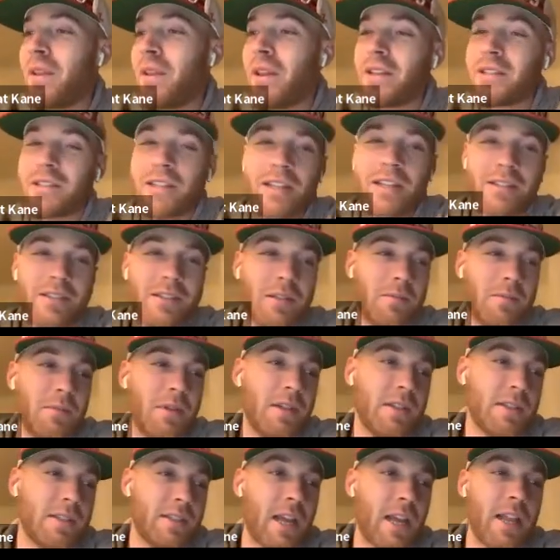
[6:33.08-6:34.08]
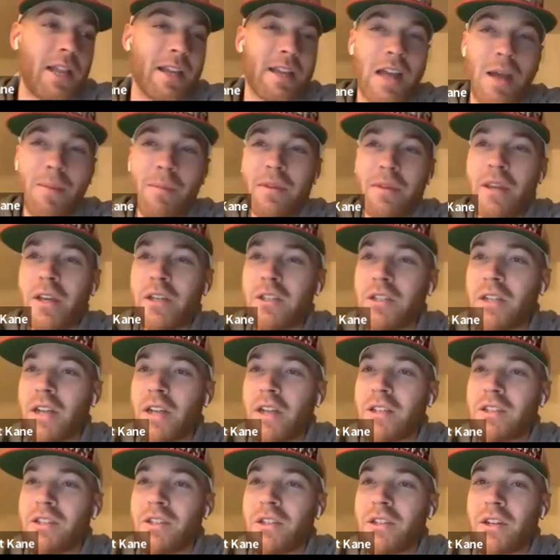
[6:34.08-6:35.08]
Let's get some solid competition
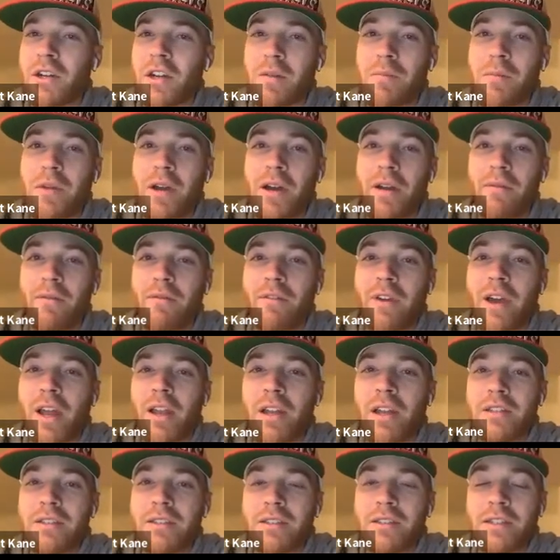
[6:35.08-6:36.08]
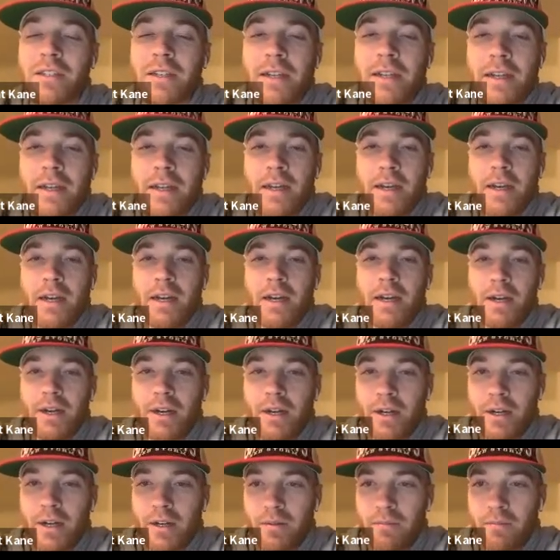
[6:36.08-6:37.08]
next year. Come on, fellas.
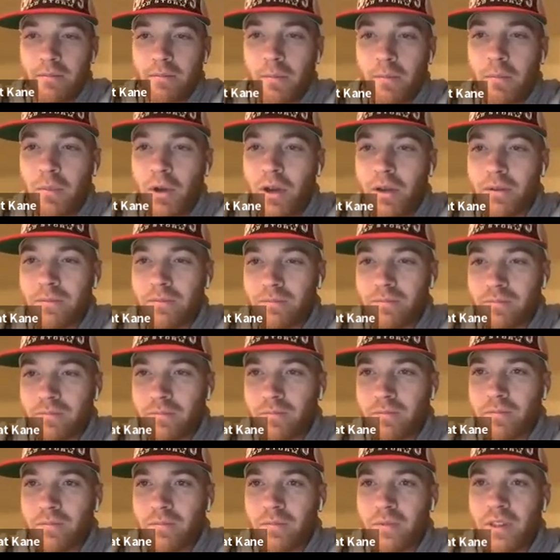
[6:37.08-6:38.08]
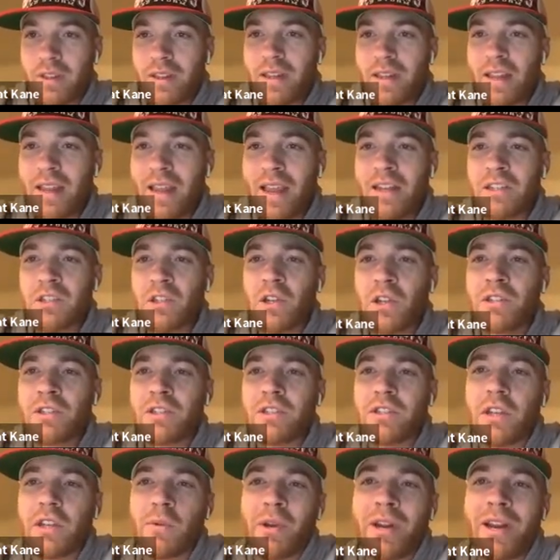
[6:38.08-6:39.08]
But as you can
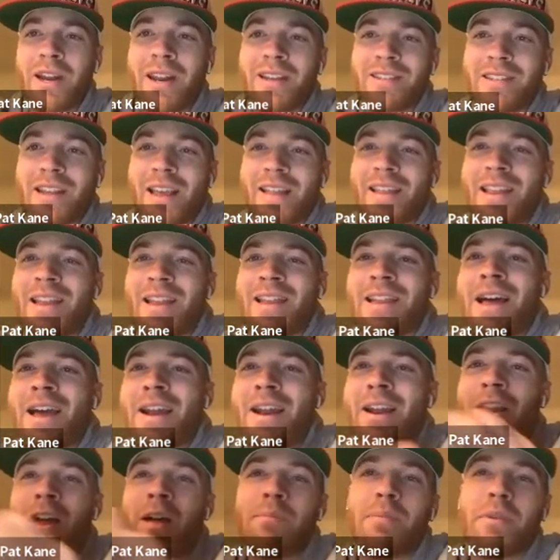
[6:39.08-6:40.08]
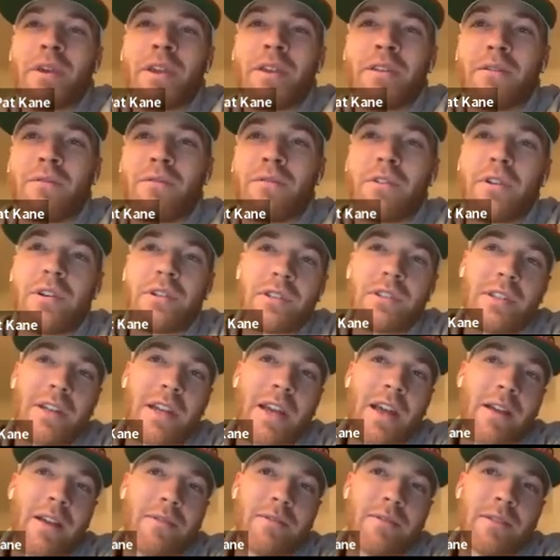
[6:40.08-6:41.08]
see, we didn't exactly light it up in the first
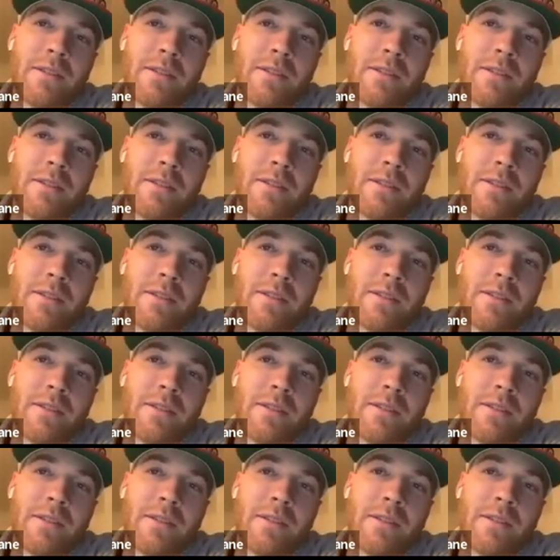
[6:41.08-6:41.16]
half.